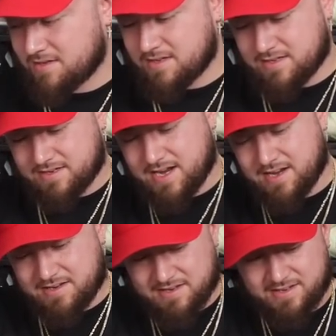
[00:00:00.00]
Kind
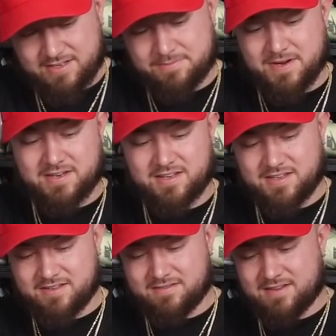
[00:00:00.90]
of didn't expect to
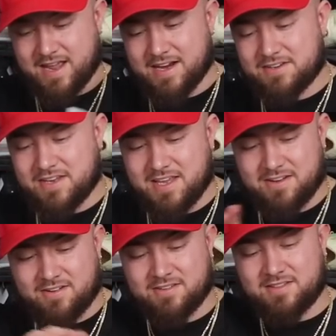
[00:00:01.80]
hit. I actually
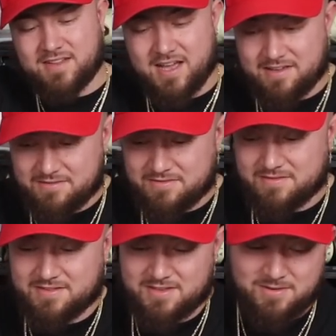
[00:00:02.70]
hit on live,
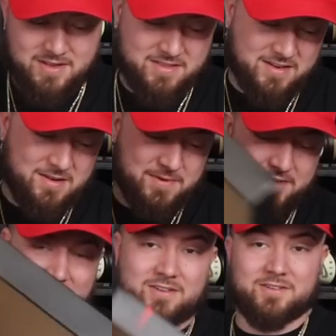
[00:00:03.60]
so I think I
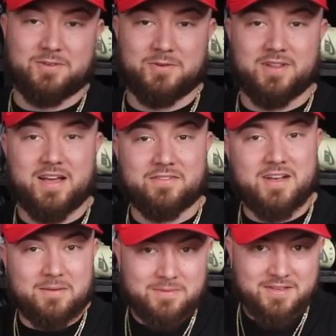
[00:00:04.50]
might just start doing live
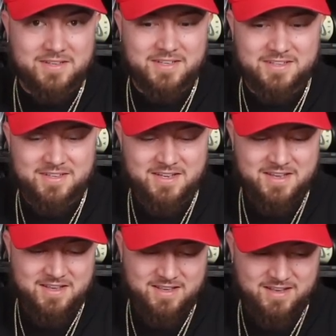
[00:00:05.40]
cops again
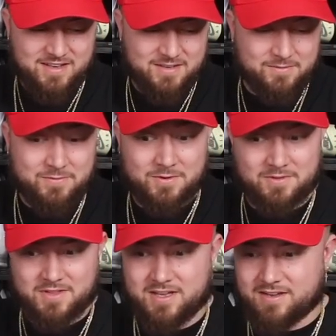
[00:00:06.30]

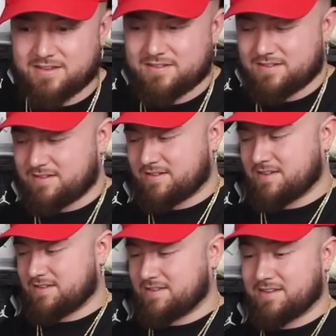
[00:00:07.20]
for luck,
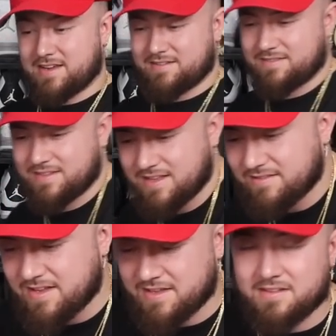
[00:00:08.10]
because yeah,
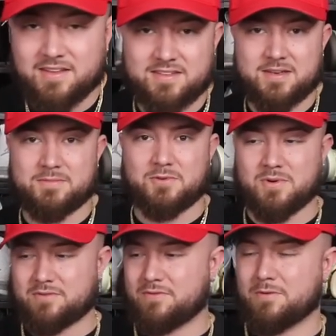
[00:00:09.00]
it seemed to
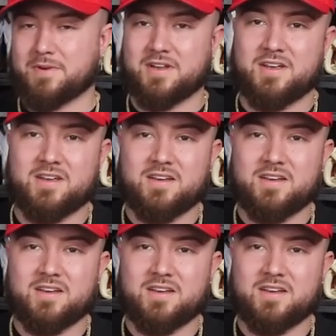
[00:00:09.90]
work for me.